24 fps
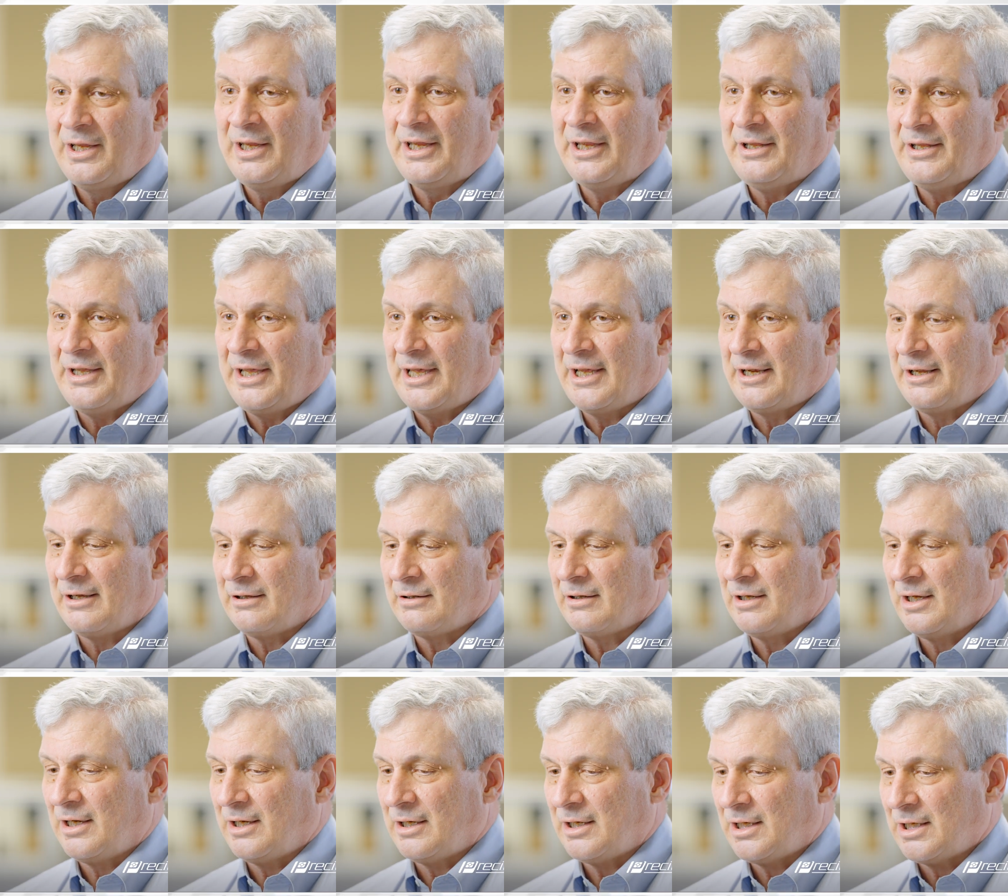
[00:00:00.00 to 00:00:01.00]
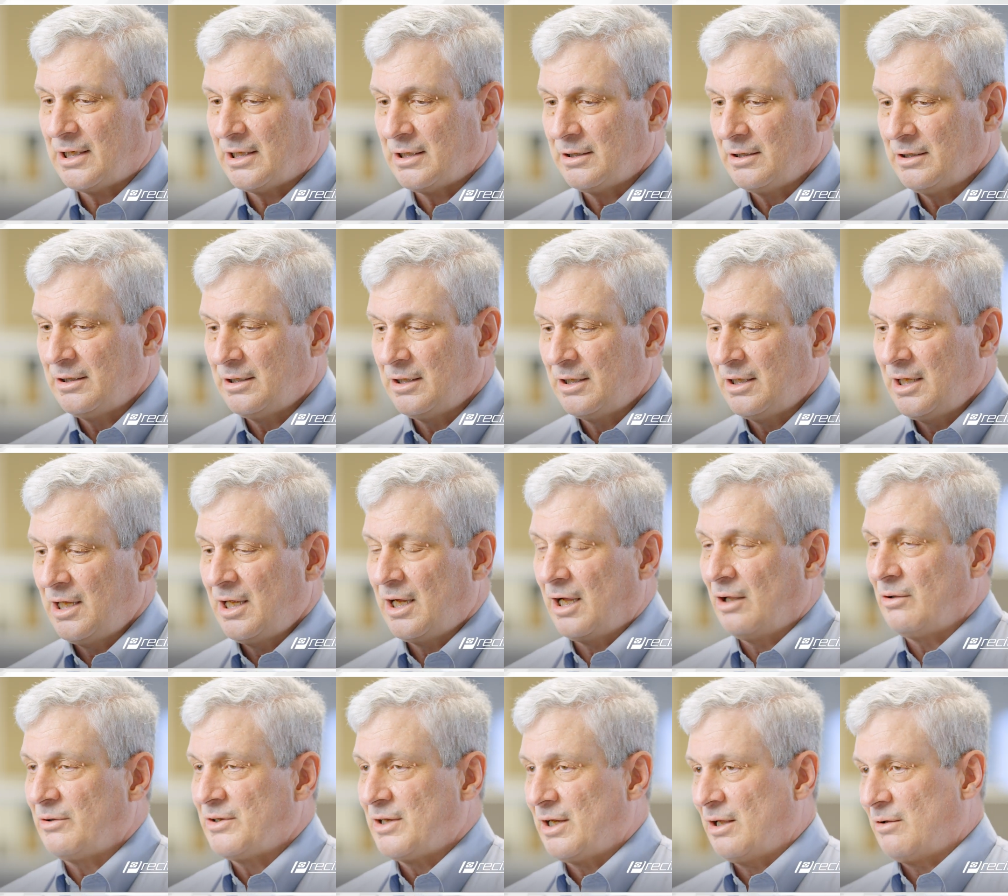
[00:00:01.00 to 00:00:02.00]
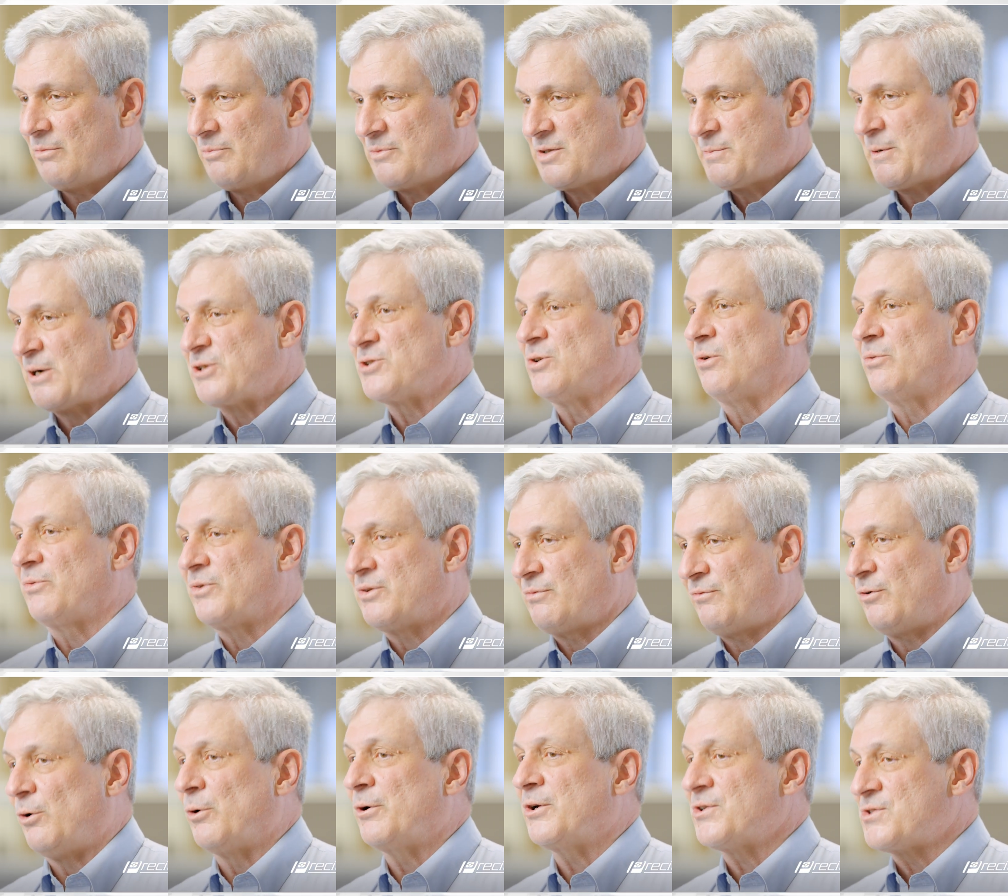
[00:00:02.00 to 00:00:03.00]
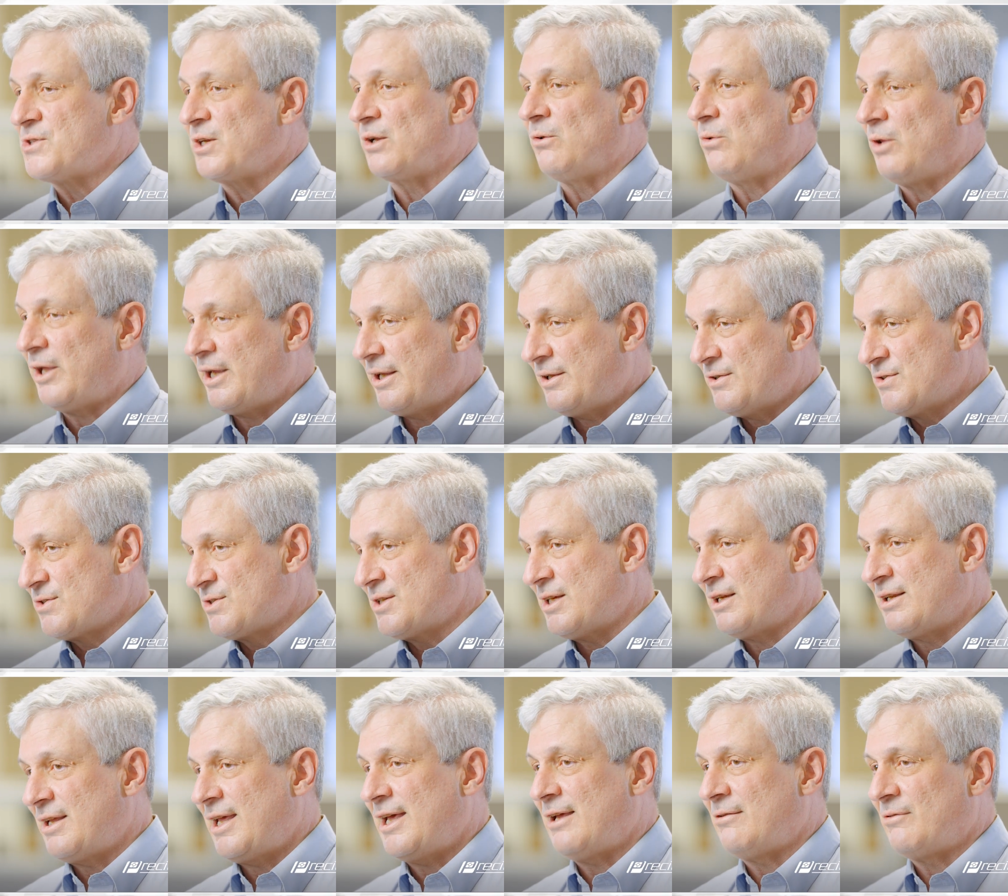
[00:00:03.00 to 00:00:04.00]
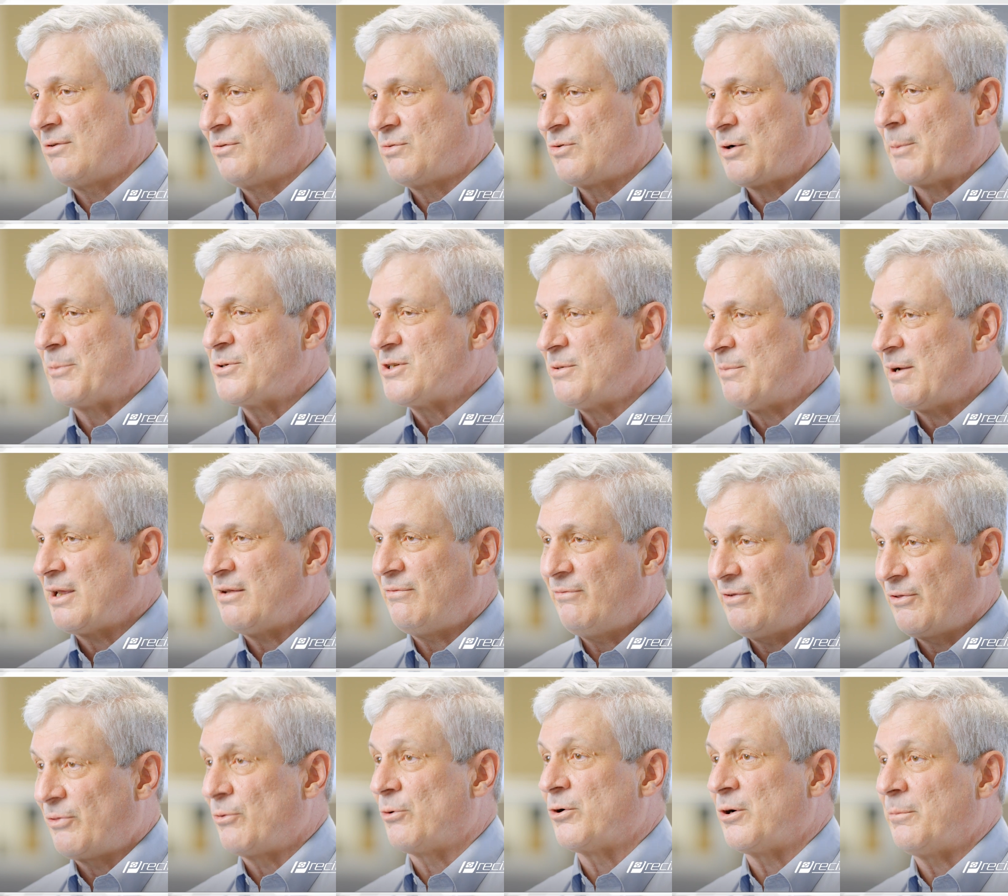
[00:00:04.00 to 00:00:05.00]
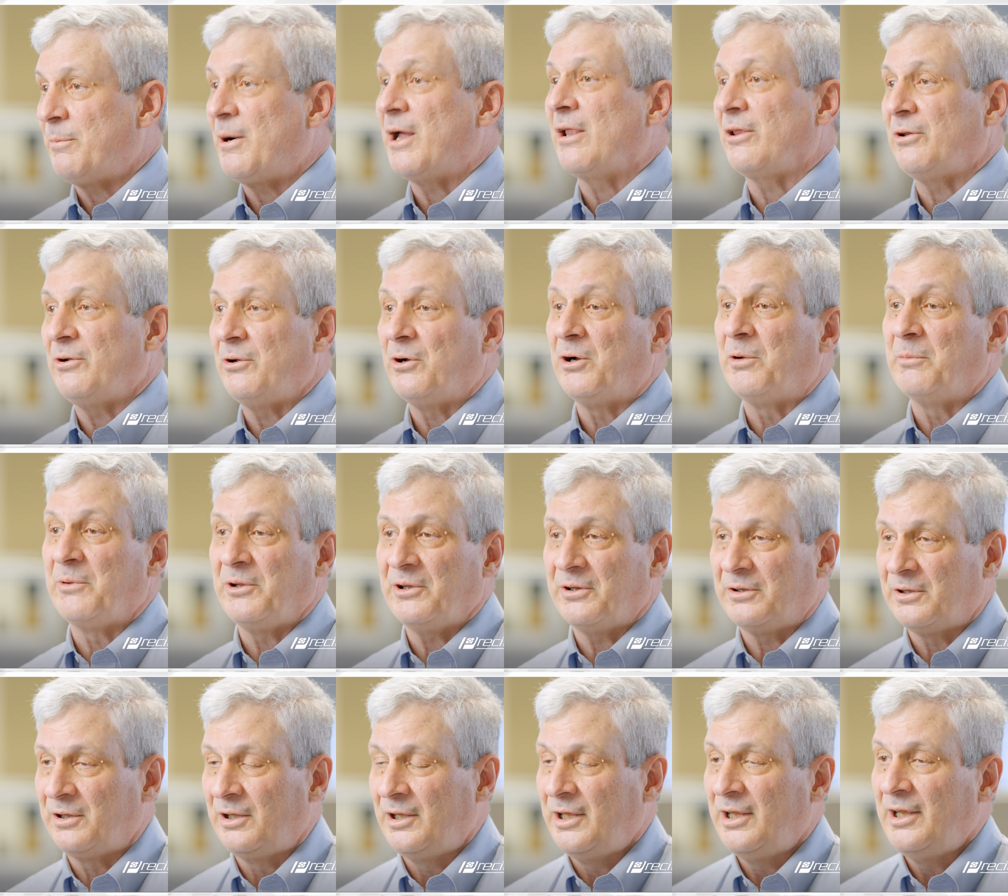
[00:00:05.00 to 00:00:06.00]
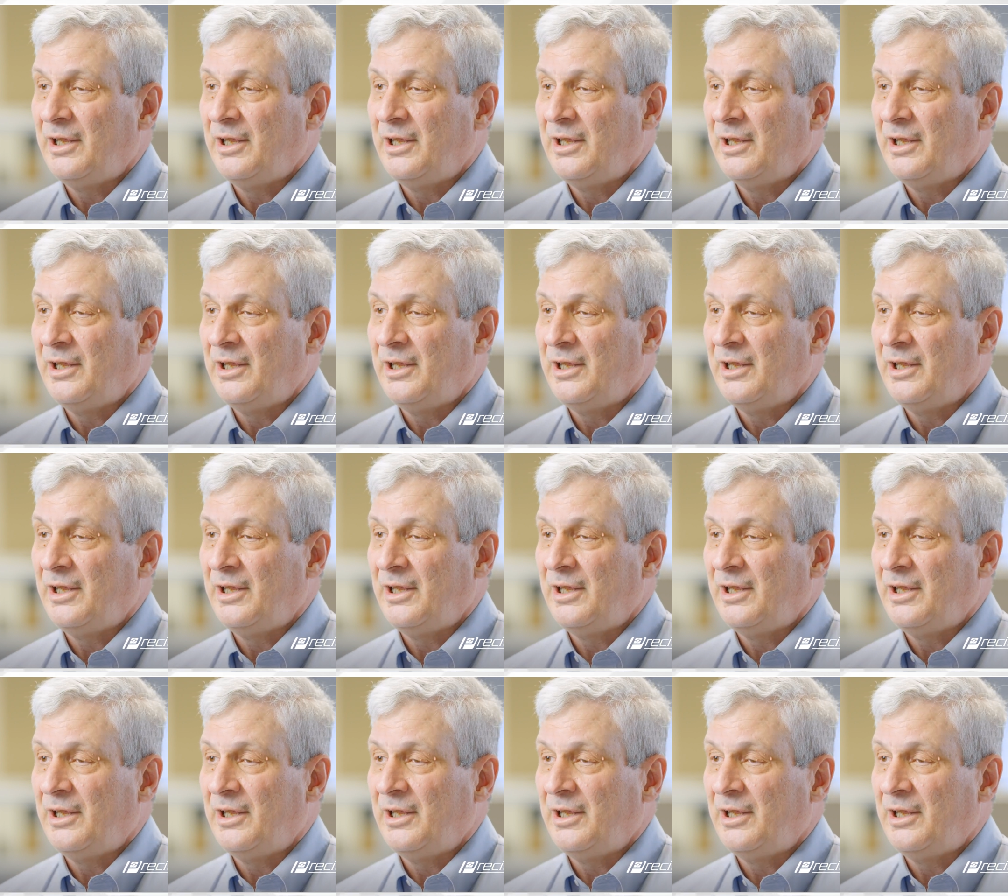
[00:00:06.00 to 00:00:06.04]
and they had a, a, a special focusing lens that was represented by a fifth order polynomial.